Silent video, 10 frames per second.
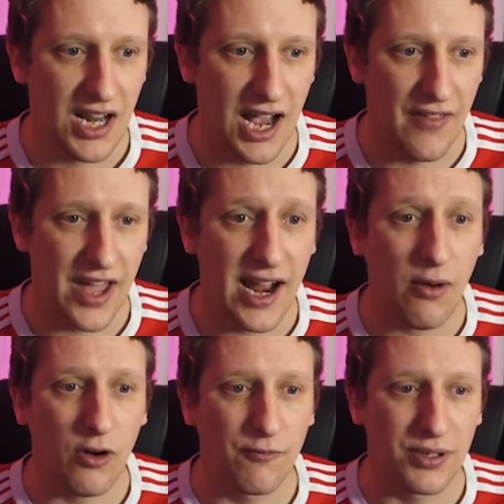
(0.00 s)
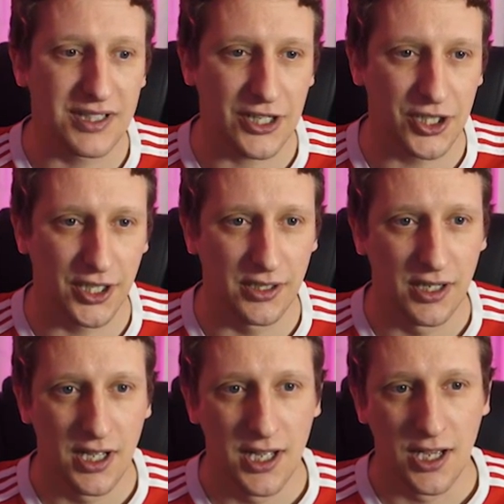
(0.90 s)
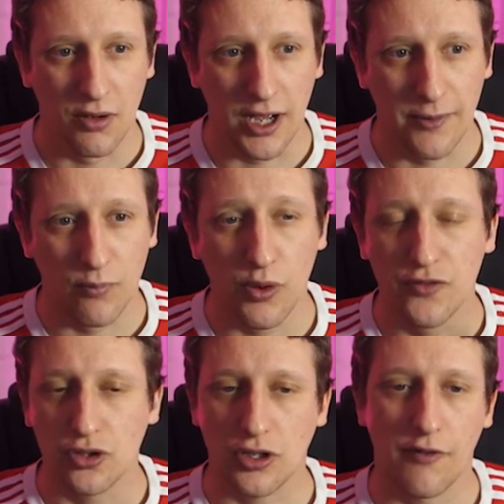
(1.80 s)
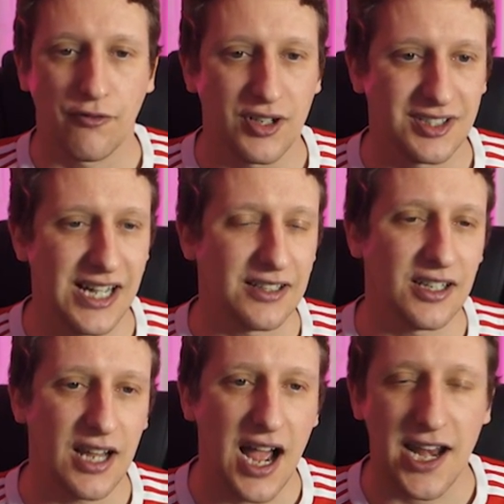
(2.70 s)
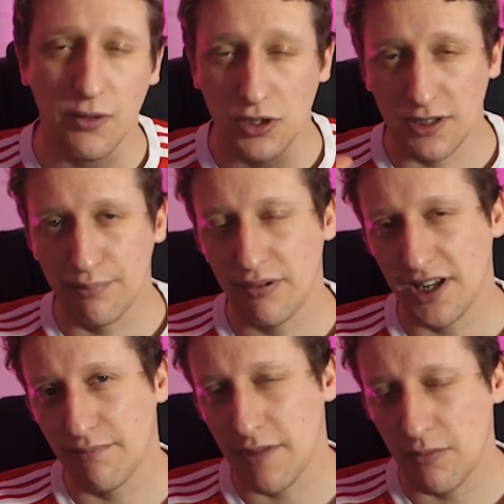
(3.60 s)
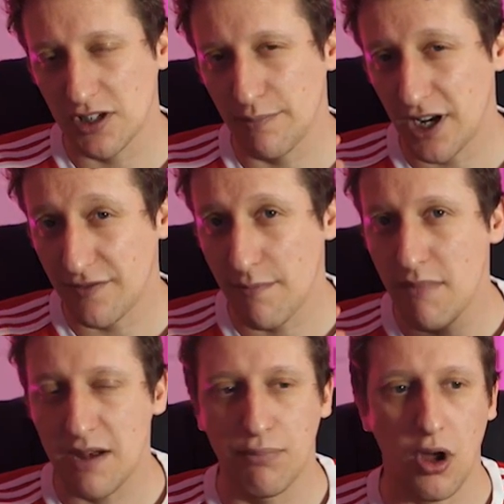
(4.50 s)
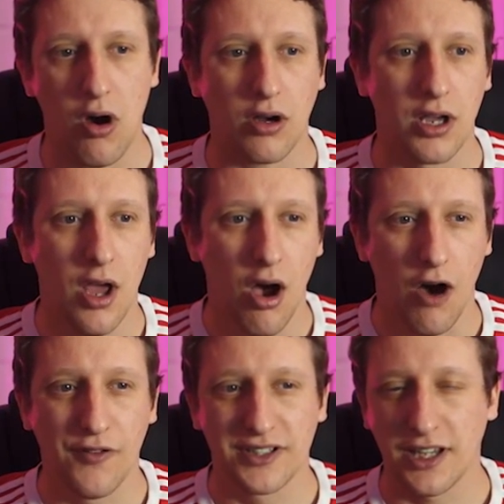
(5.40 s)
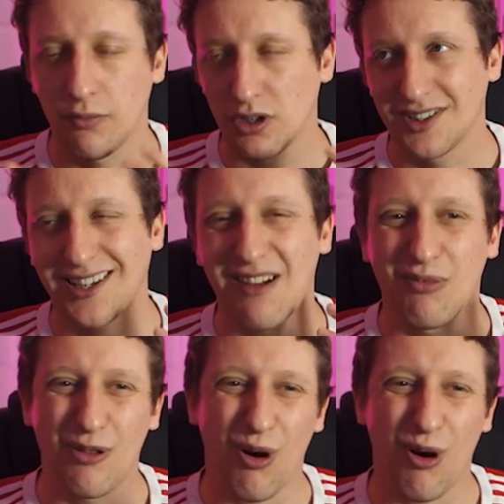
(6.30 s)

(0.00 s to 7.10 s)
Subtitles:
And then out of possession, we've just gone for a standard line. It was a bit of a mid-block. Obviously, once again, with